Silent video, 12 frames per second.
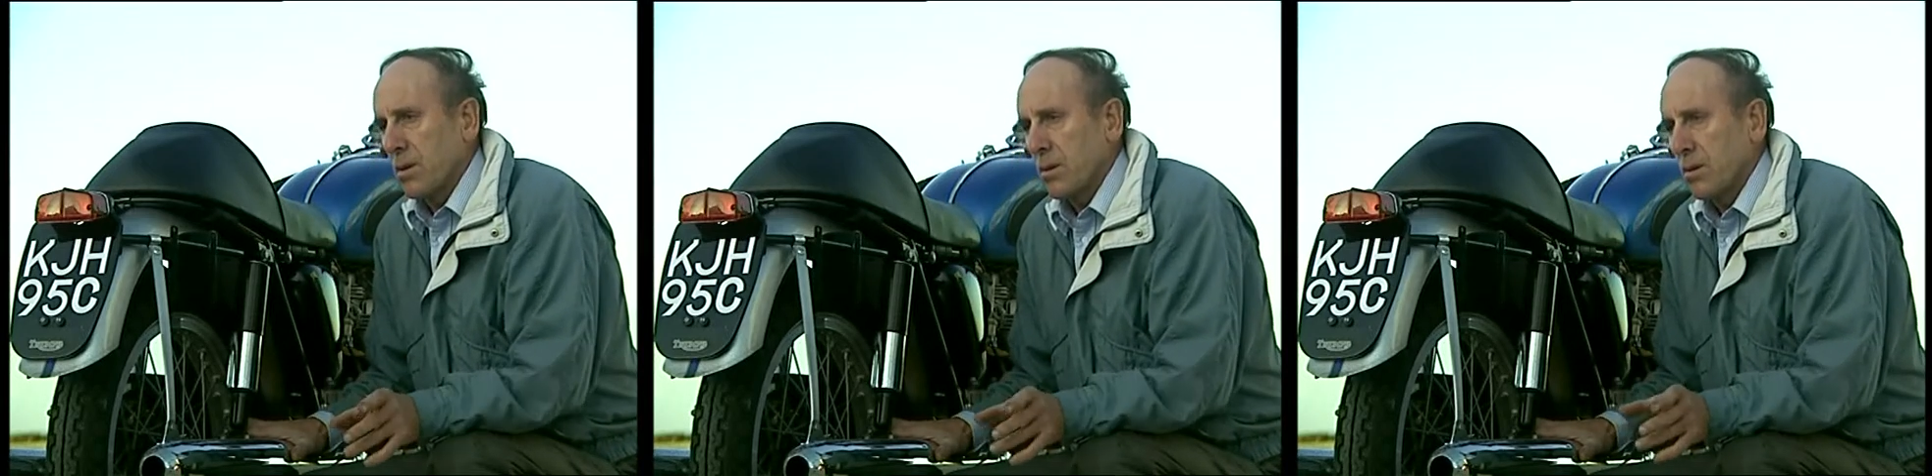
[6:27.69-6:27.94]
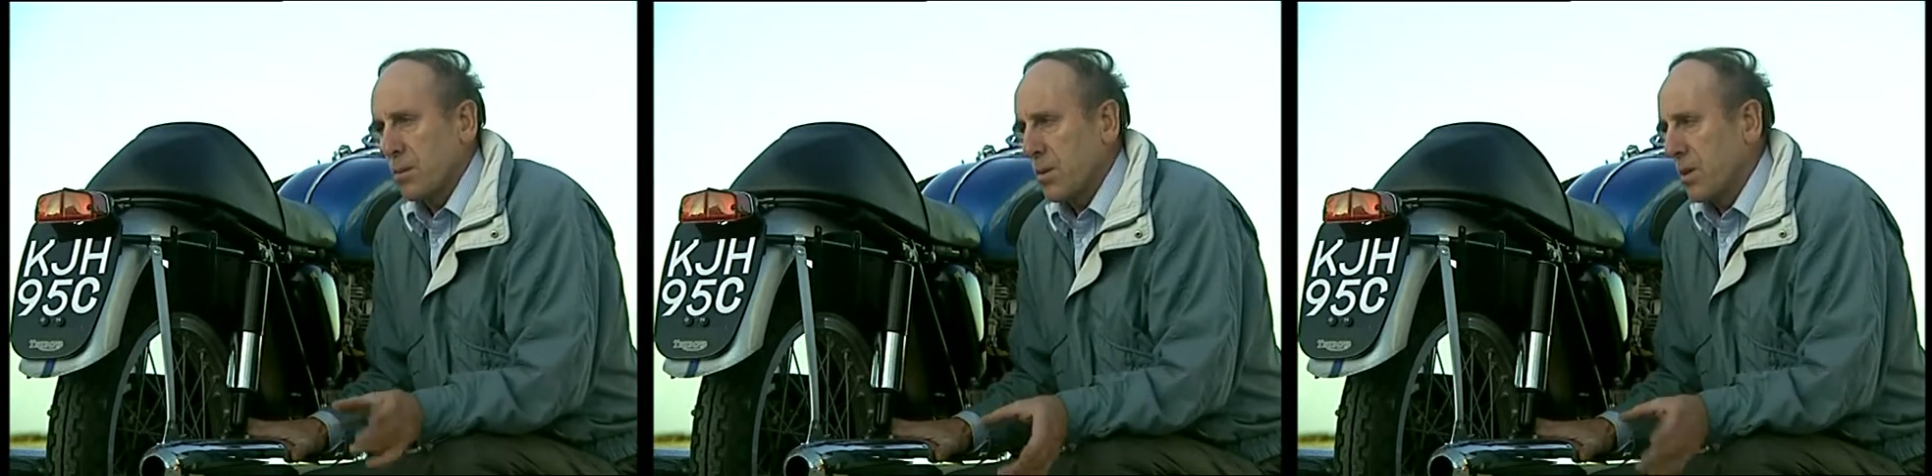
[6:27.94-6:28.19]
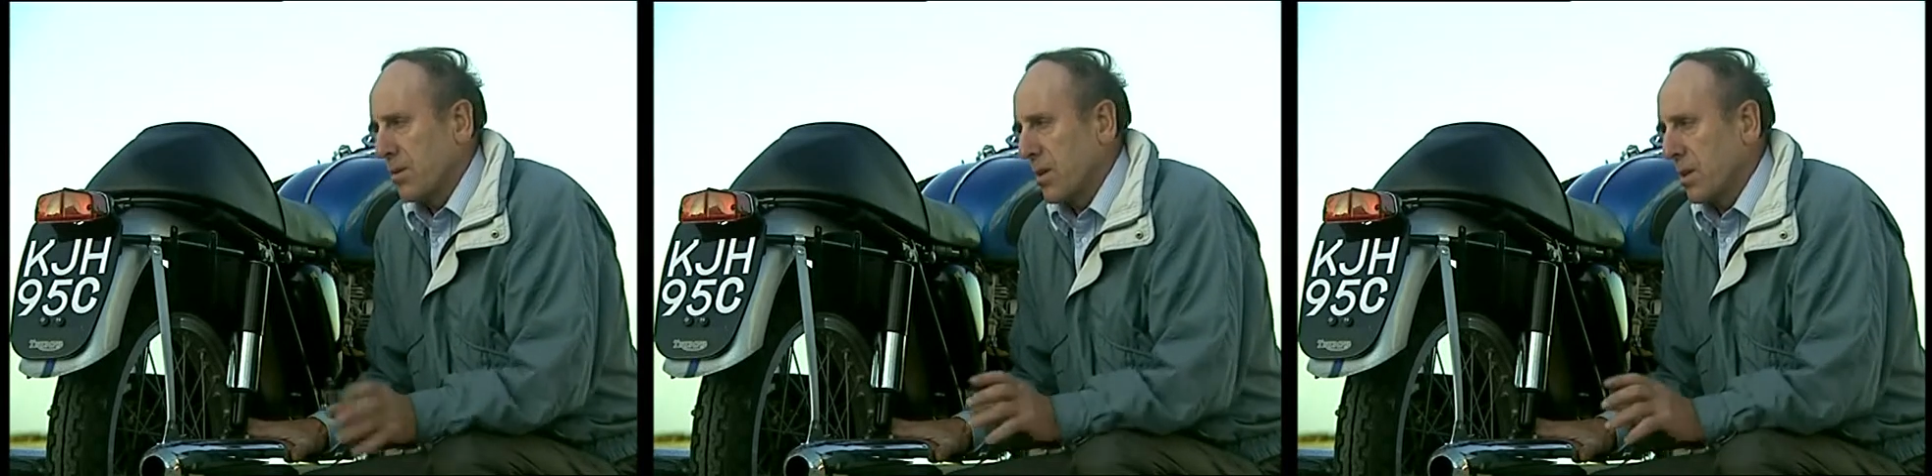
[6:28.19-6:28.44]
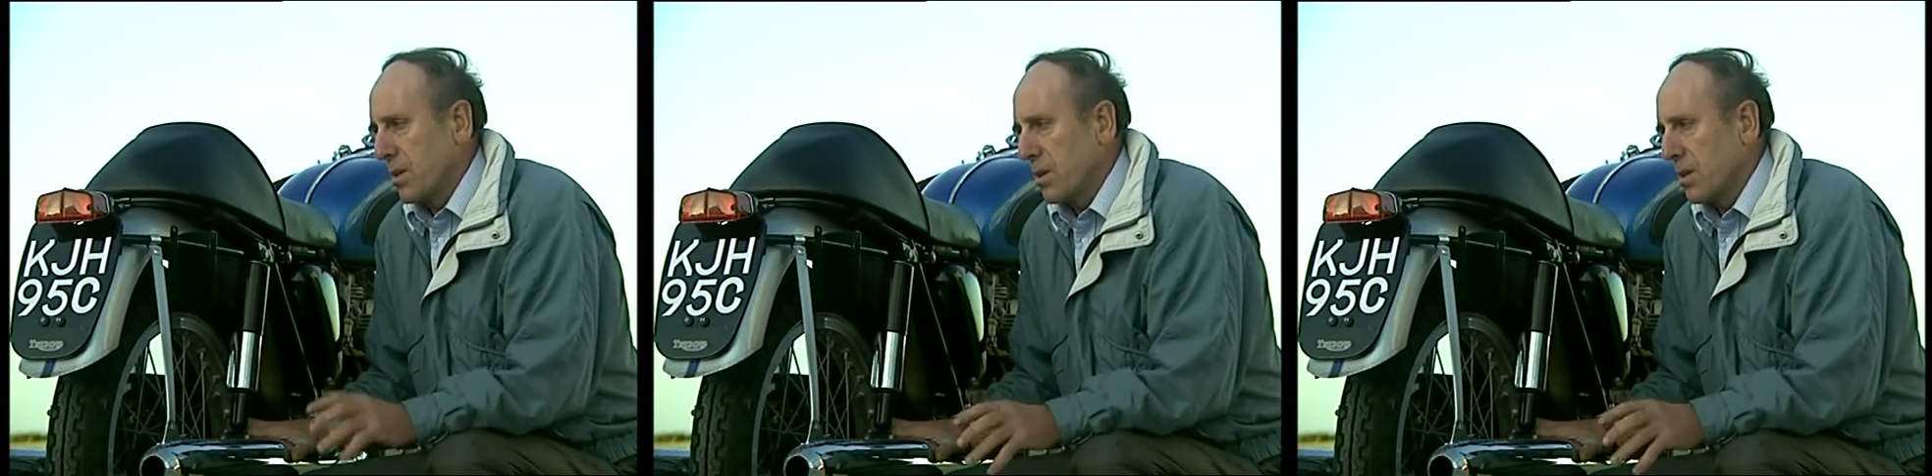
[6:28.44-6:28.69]
the
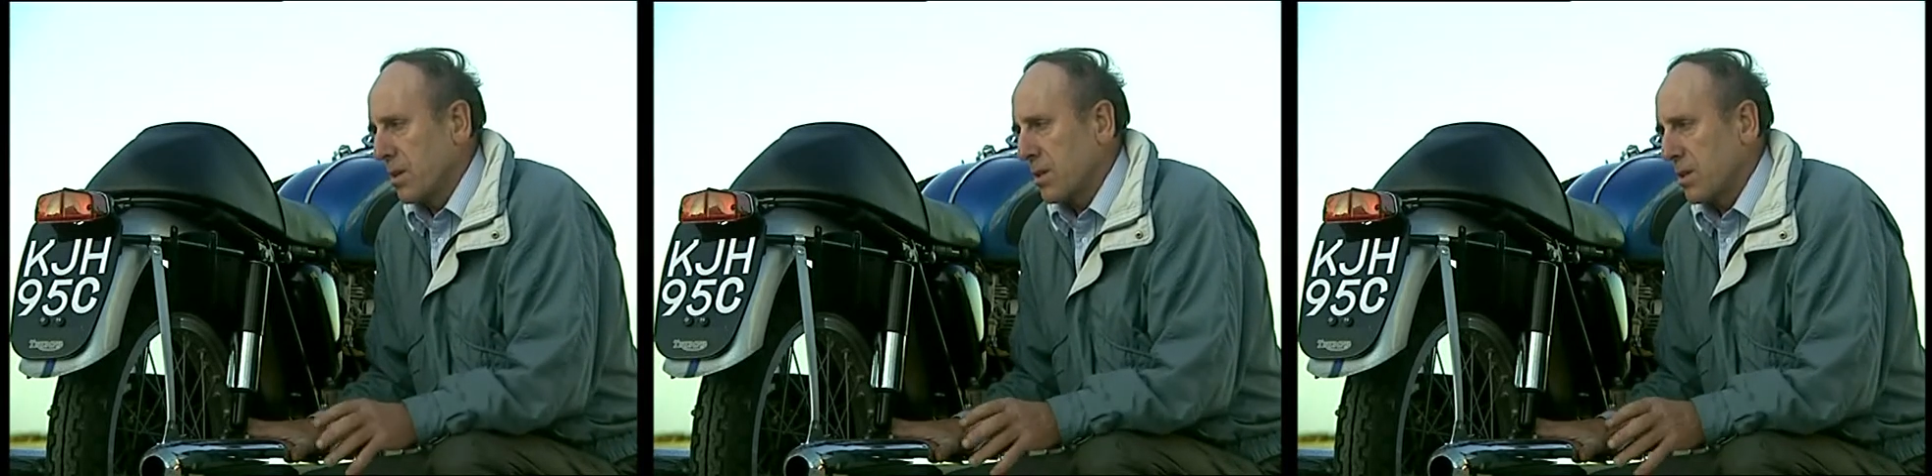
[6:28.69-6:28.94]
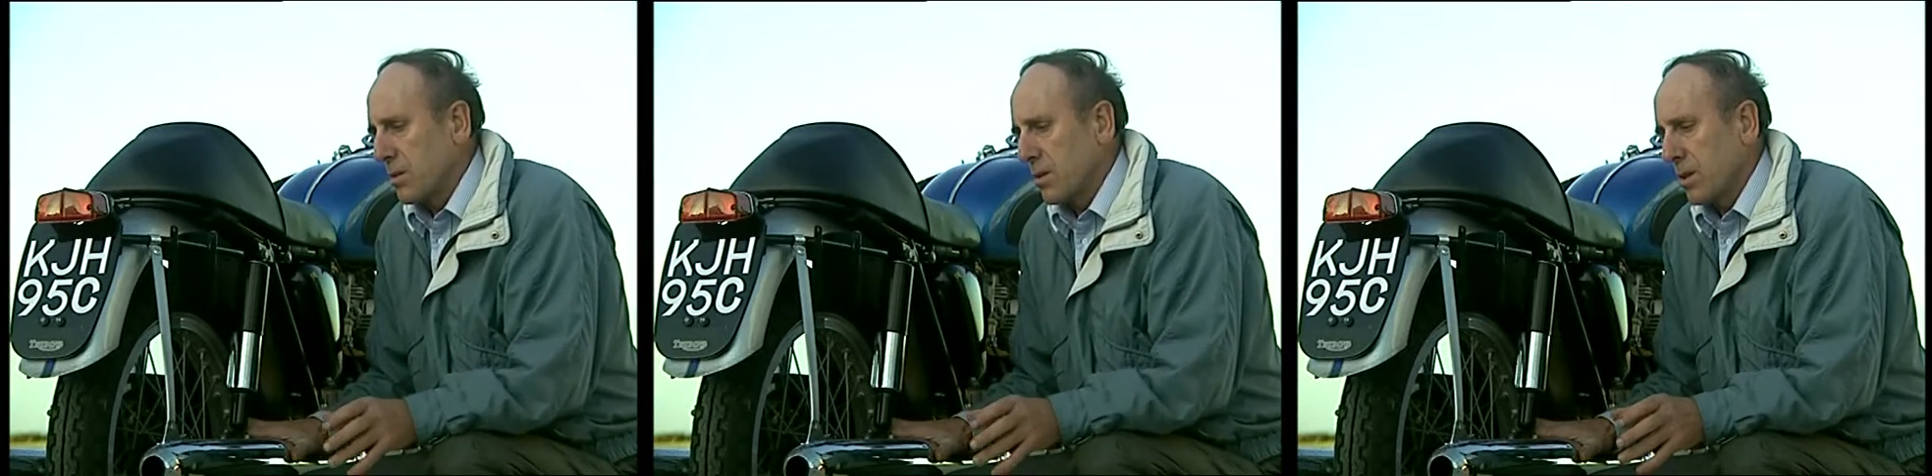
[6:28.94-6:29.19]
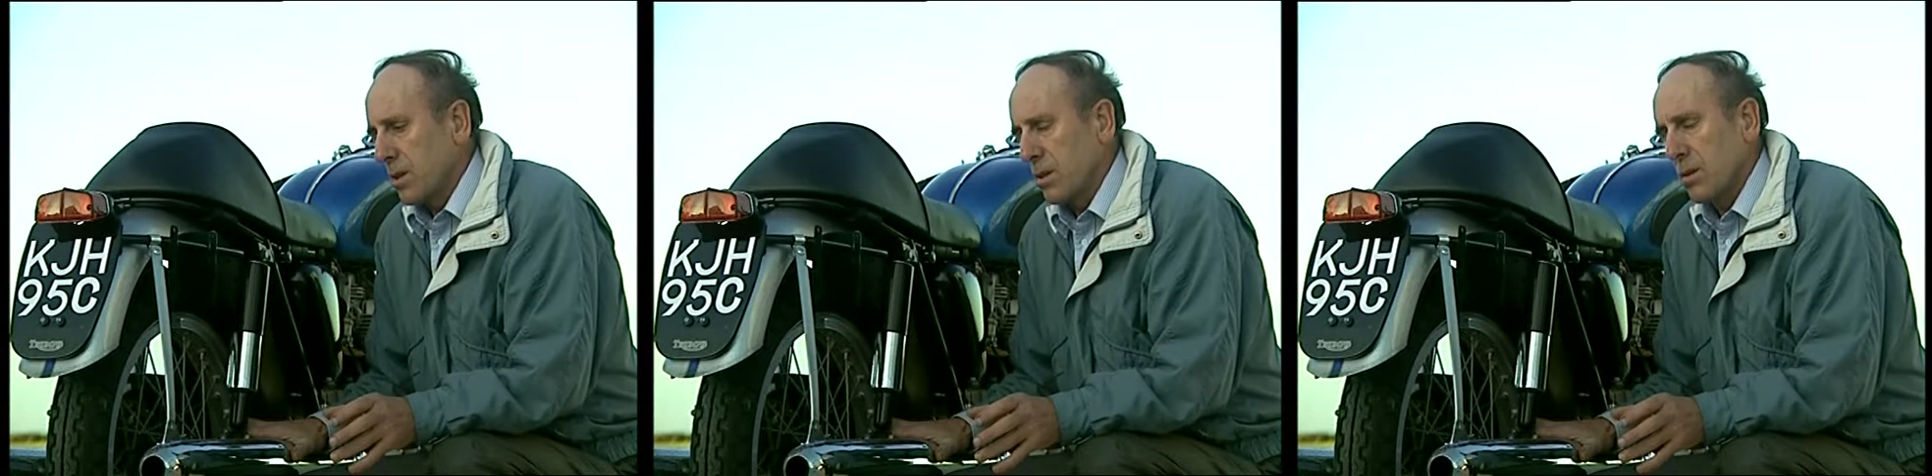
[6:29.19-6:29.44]
Spitfire and this is really